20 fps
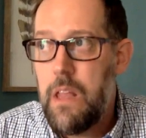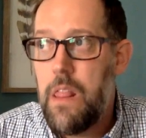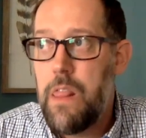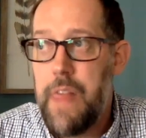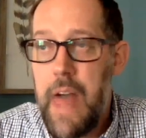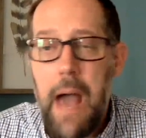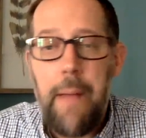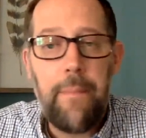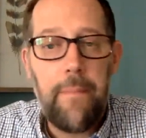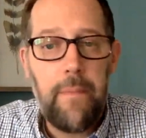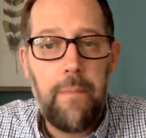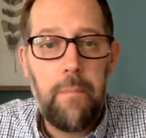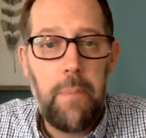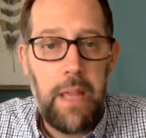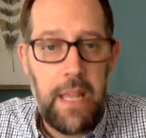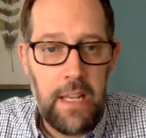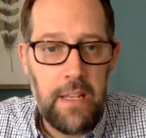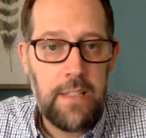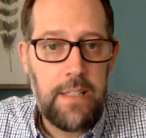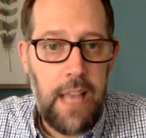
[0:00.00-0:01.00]
That
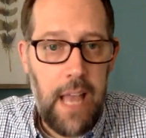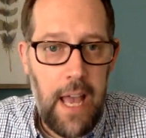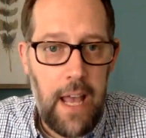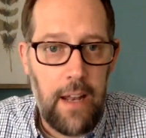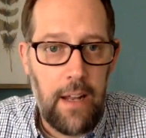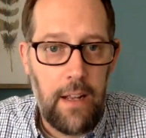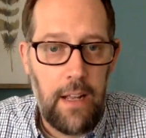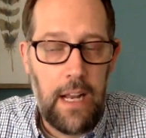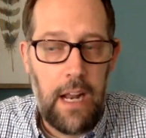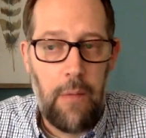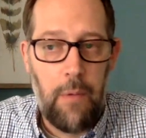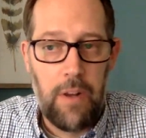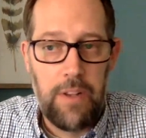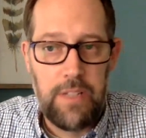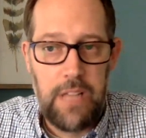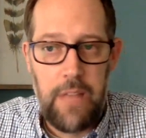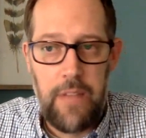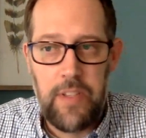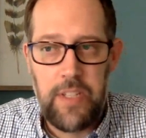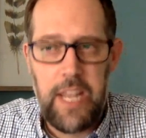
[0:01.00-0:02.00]
being said, and I want to
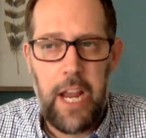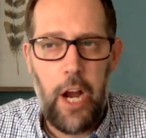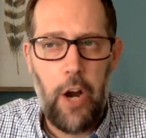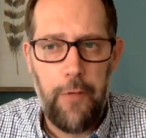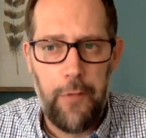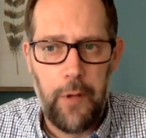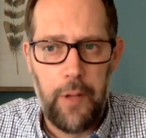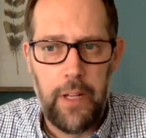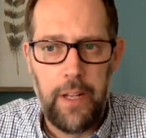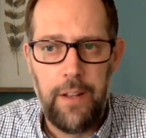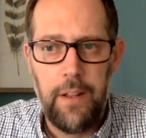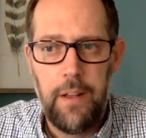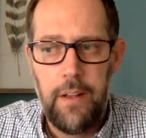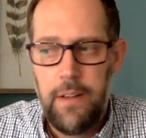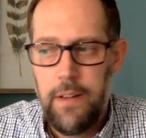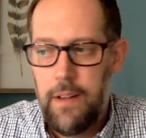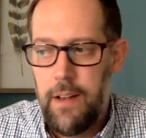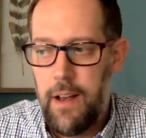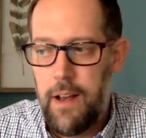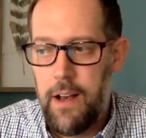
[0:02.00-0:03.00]
say this carefully,
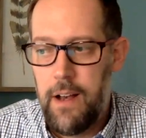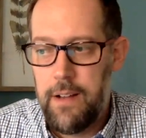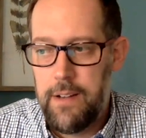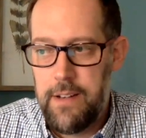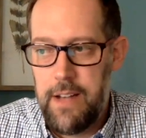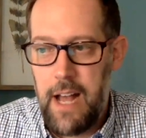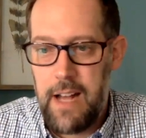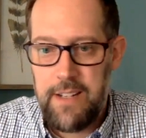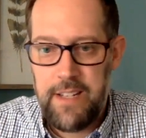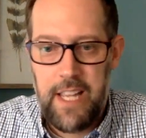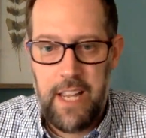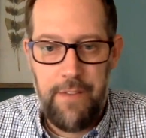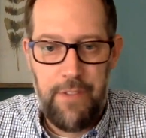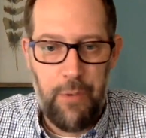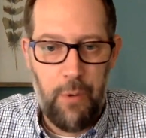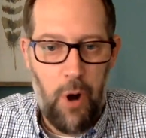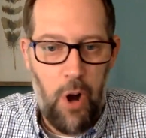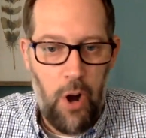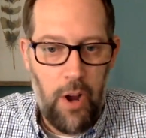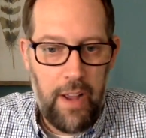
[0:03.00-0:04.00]
not to give the
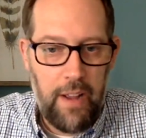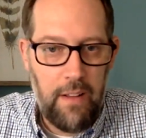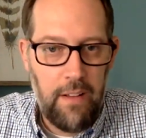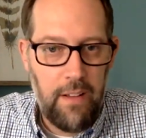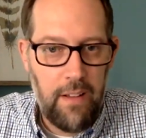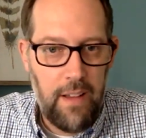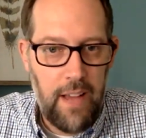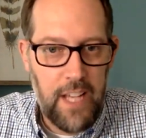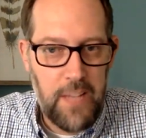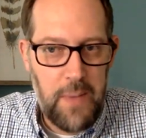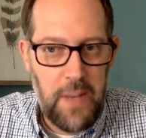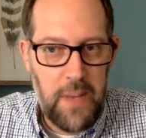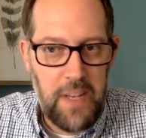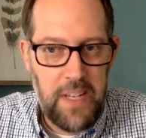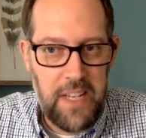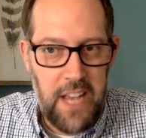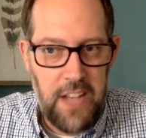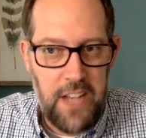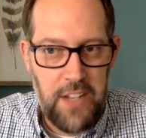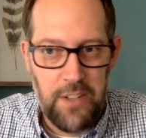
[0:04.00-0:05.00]
wrong
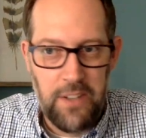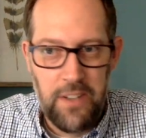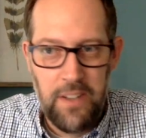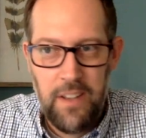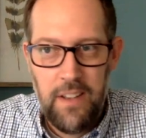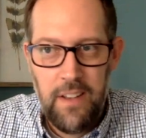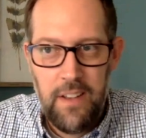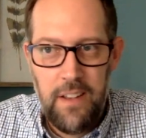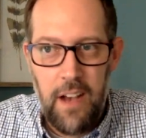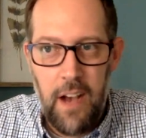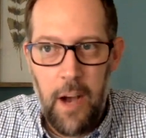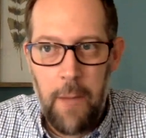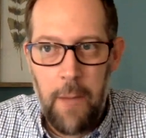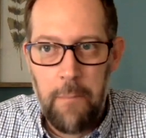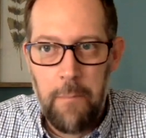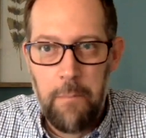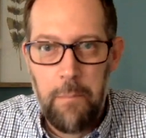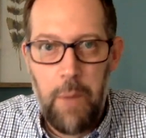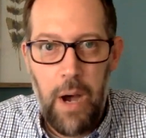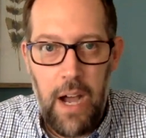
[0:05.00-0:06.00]
expectation,
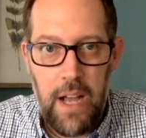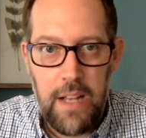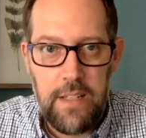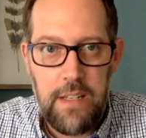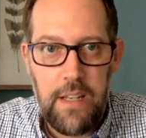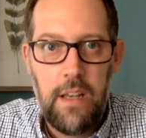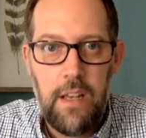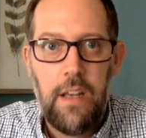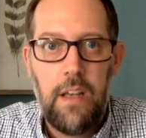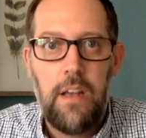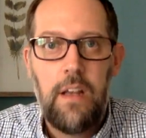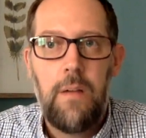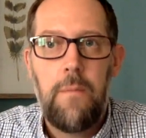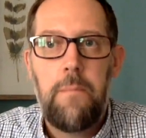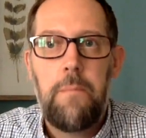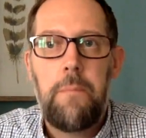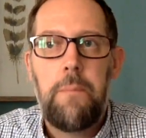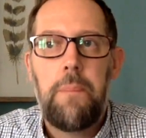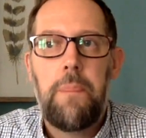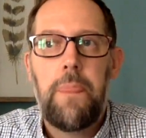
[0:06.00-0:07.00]
but
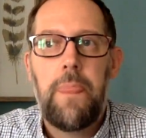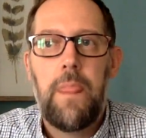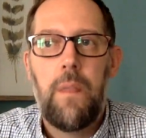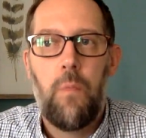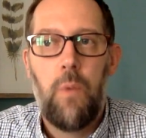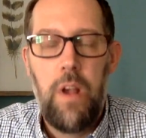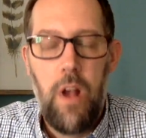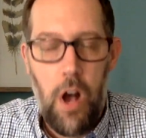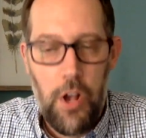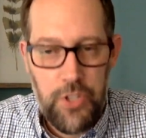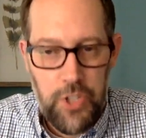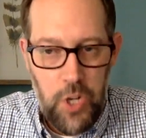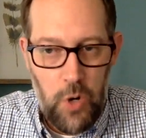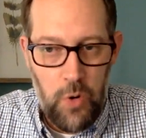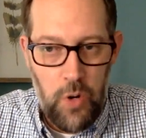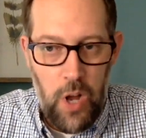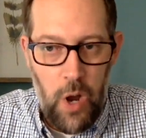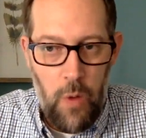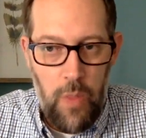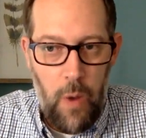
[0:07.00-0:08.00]
we also
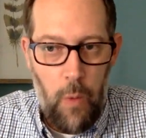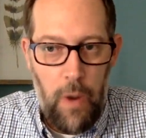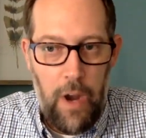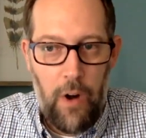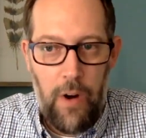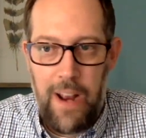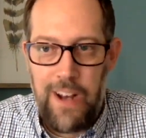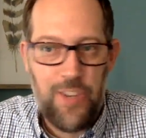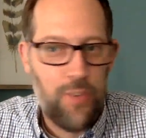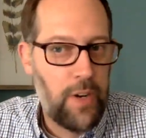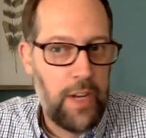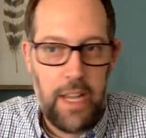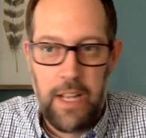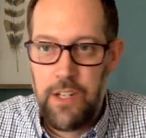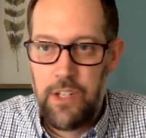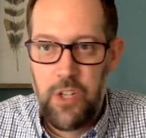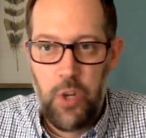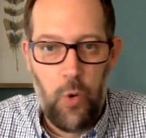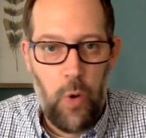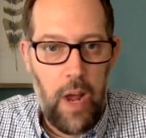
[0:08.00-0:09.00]
know that we are entering
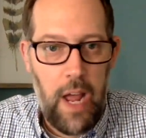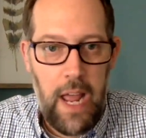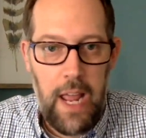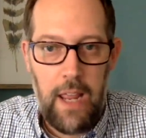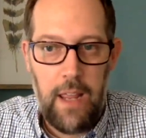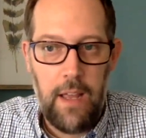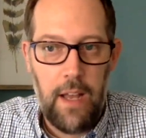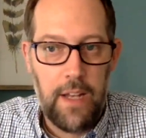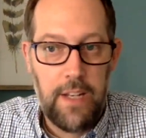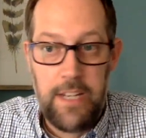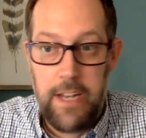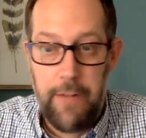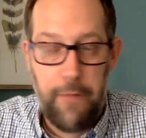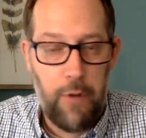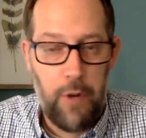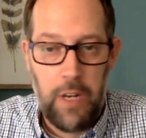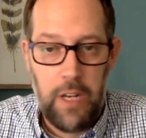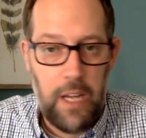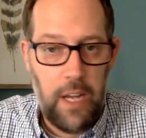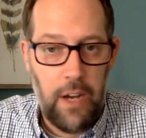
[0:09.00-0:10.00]
into a
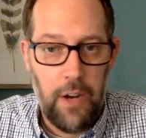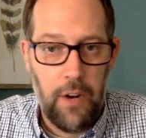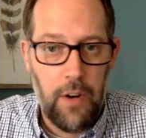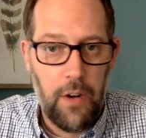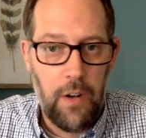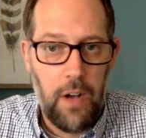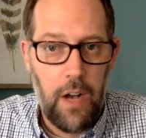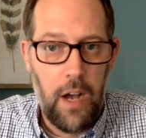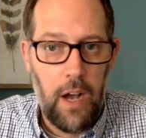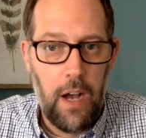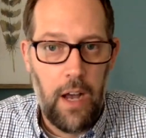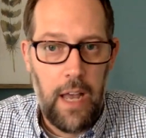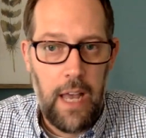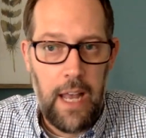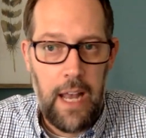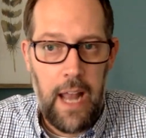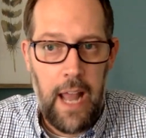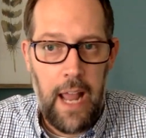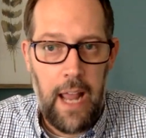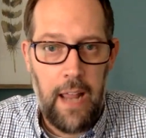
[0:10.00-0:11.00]
different year
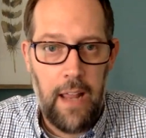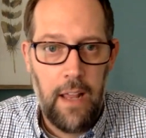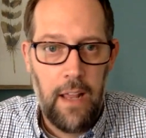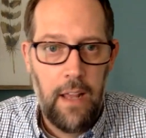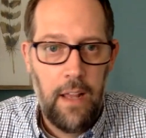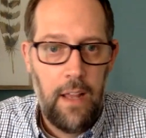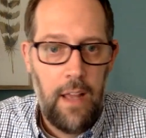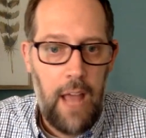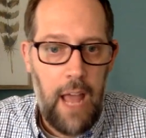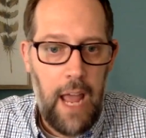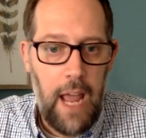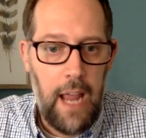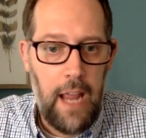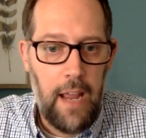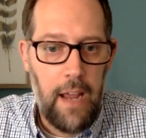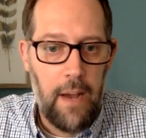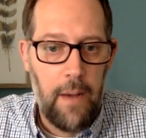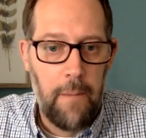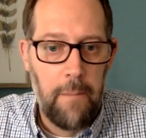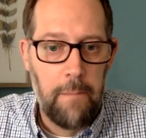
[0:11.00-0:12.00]
and
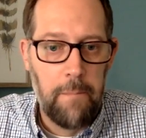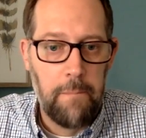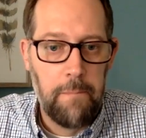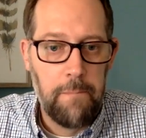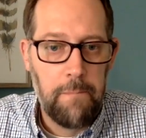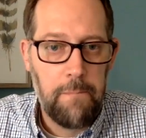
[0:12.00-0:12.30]
an